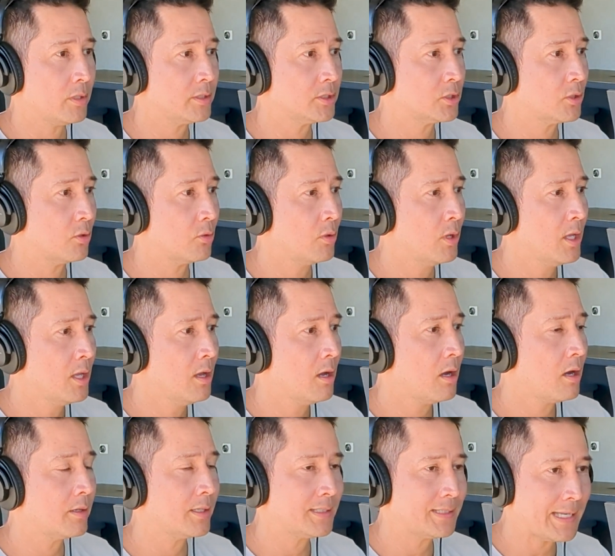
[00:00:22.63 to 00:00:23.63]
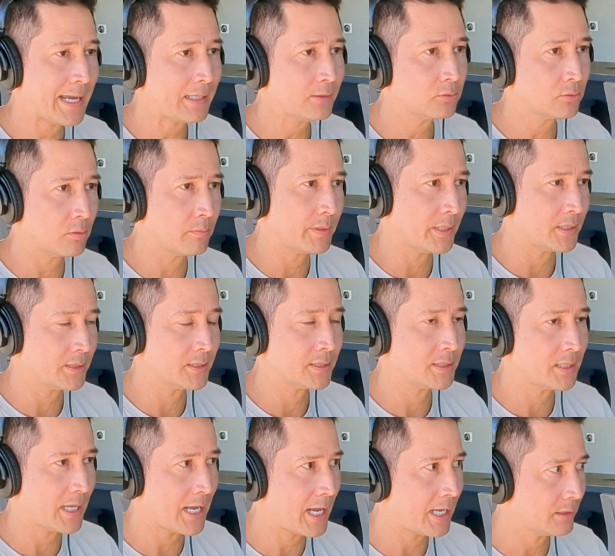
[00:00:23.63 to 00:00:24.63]
And so on a tactical
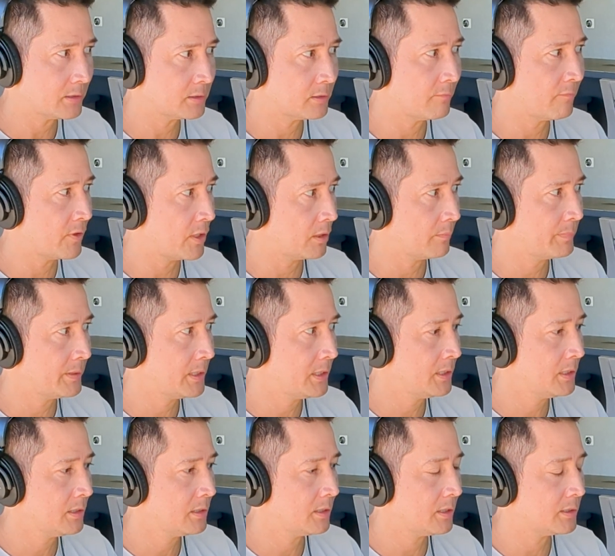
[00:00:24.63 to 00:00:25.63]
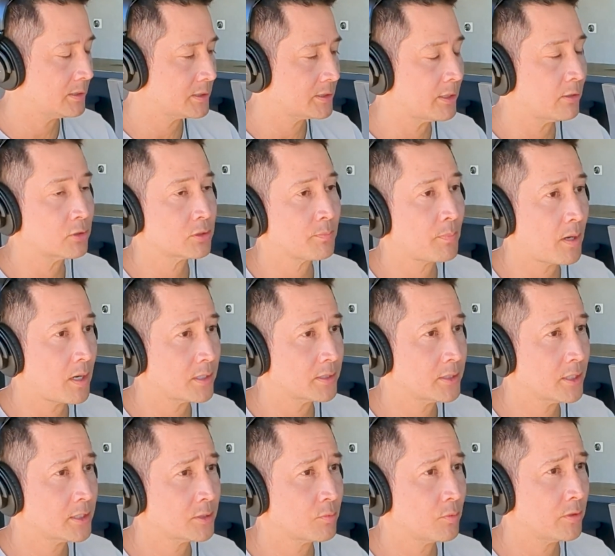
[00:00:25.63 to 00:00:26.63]
basis, developing a sales
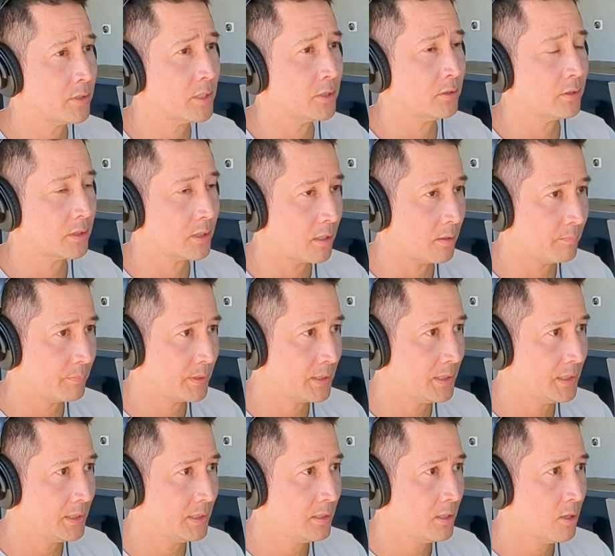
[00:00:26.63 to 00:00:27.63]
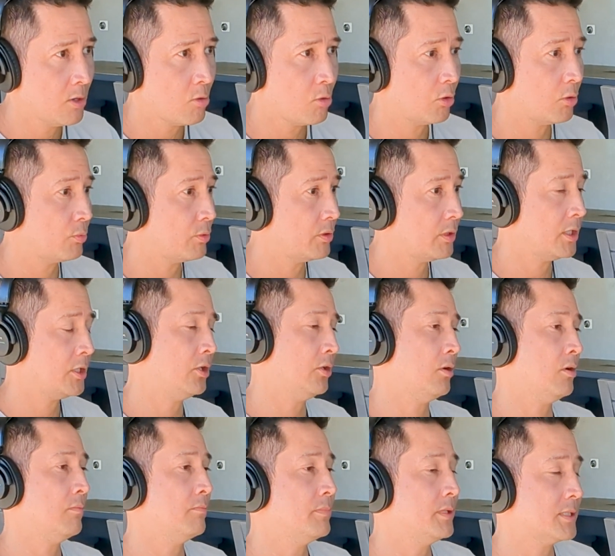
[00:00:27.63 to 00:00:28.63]
process within your company or within your
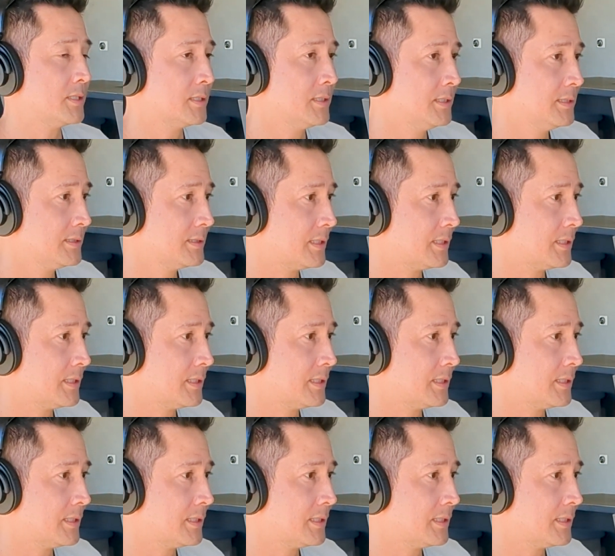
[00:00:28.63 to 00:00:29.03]
own business.